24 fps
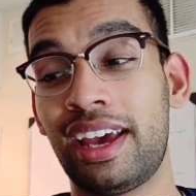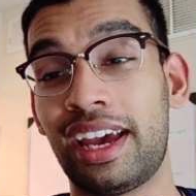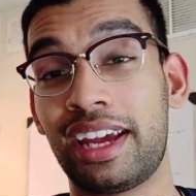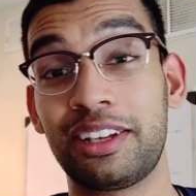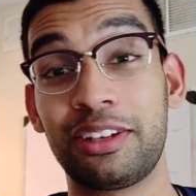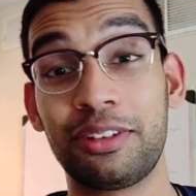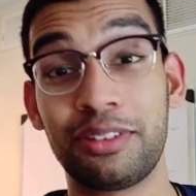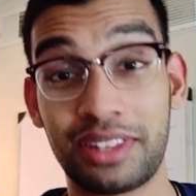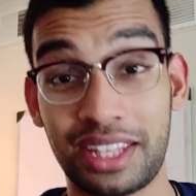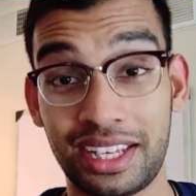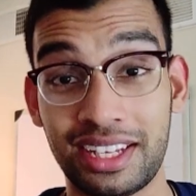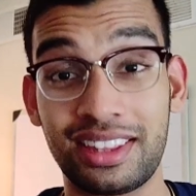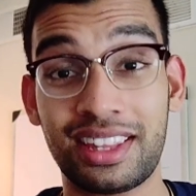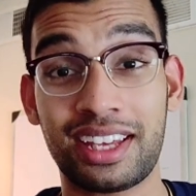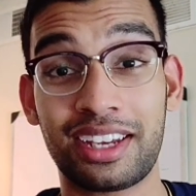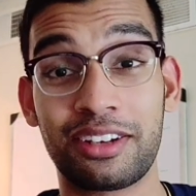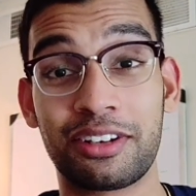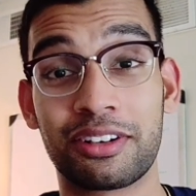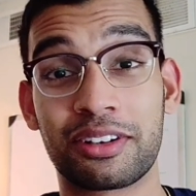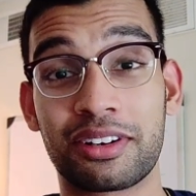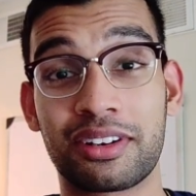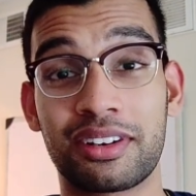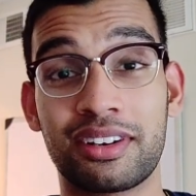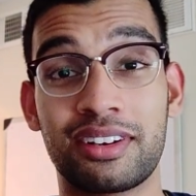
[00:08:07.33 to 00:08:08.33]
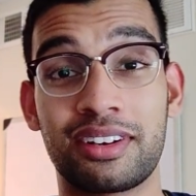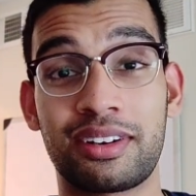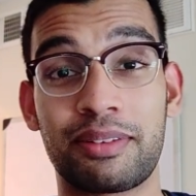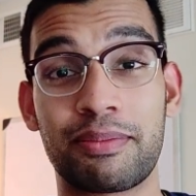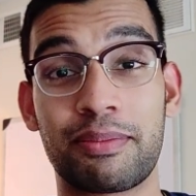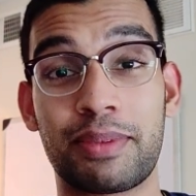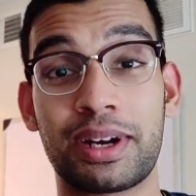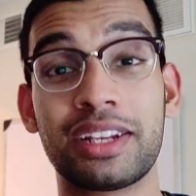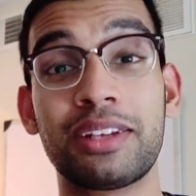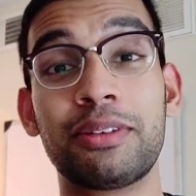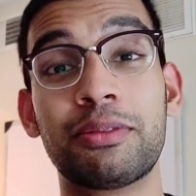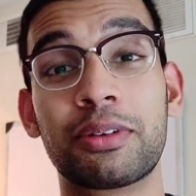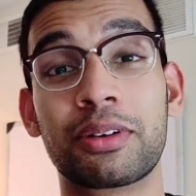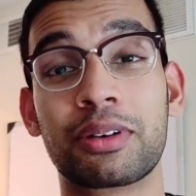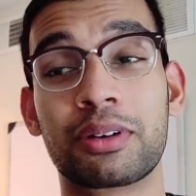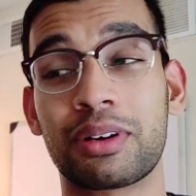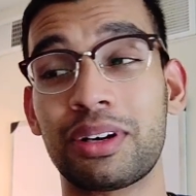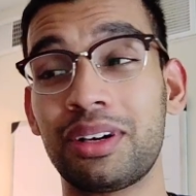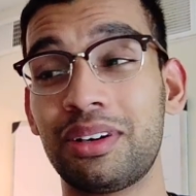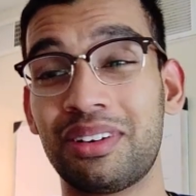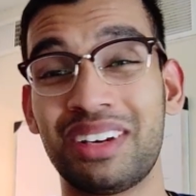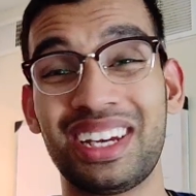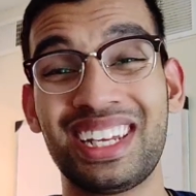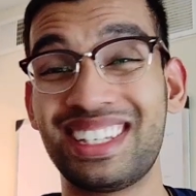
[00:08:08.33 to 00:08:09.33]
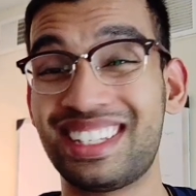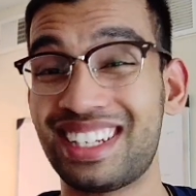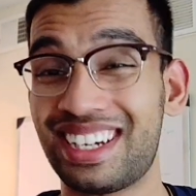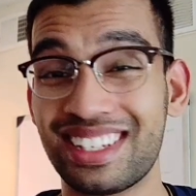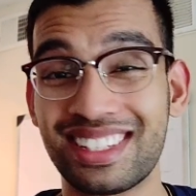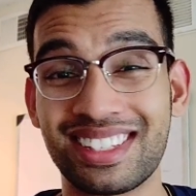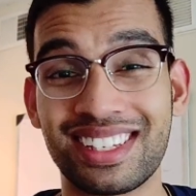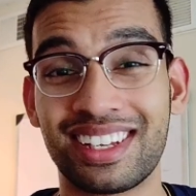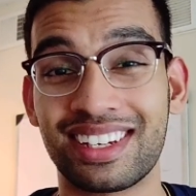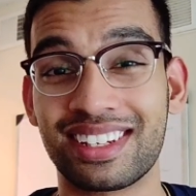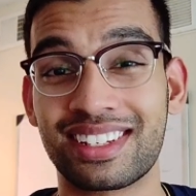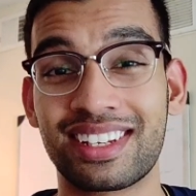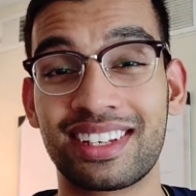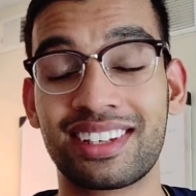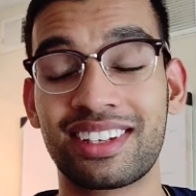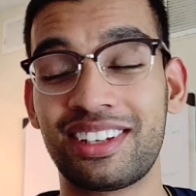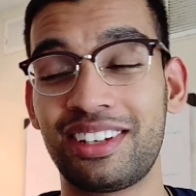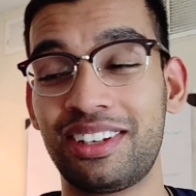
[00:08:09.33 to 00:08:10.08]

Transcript: and you think that your money will grow. It doesn't.